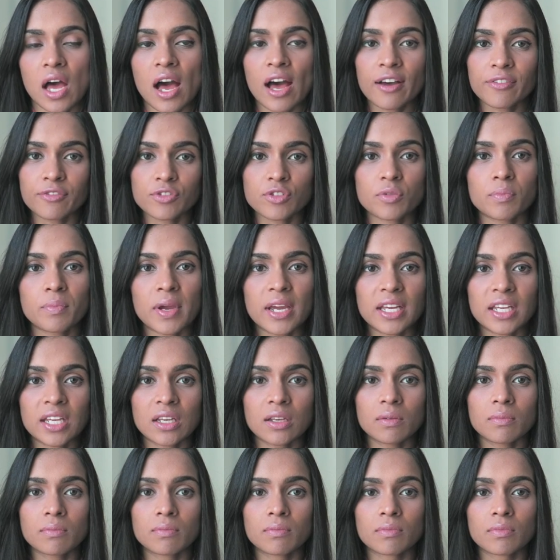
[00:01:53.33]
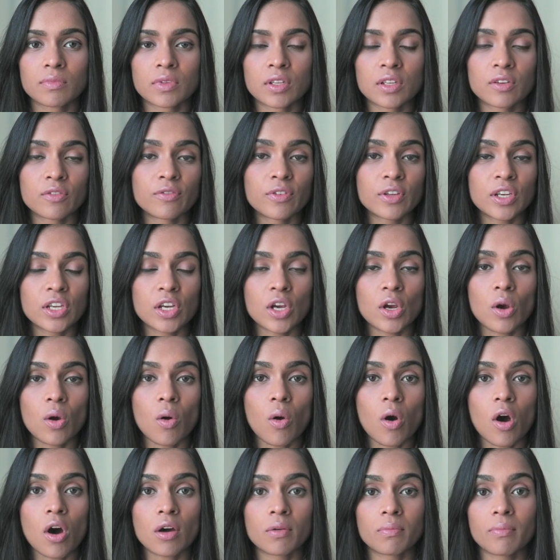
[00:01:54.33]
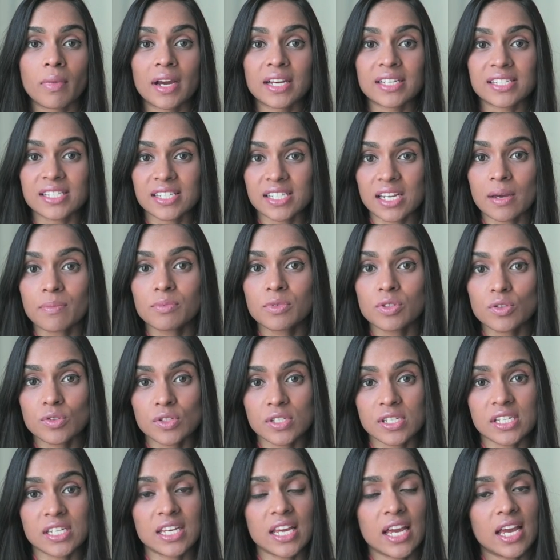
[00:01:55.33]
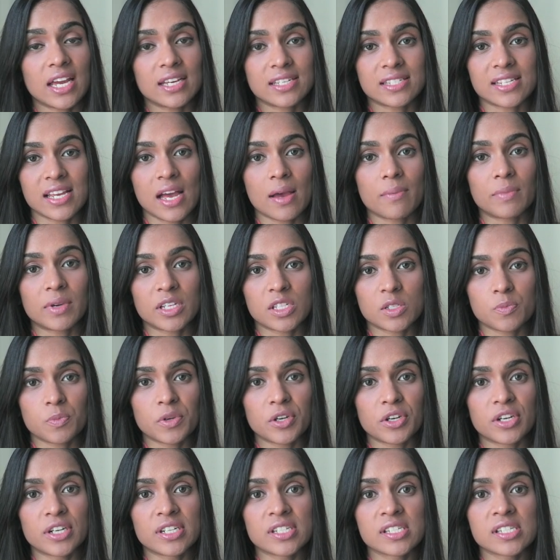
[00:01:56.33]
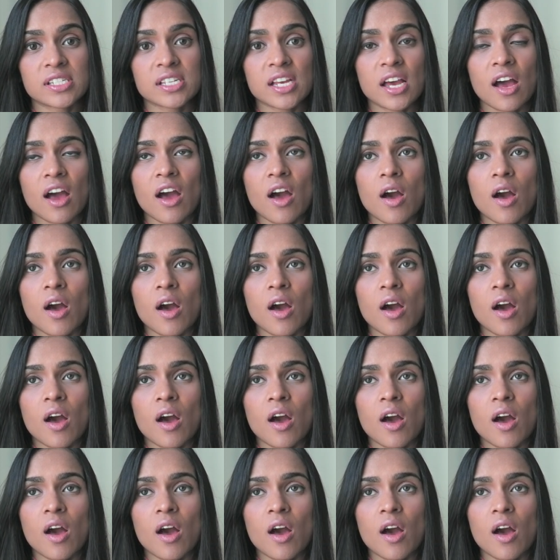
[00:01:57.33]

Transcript: after making the video on my step 2 CK exam experience,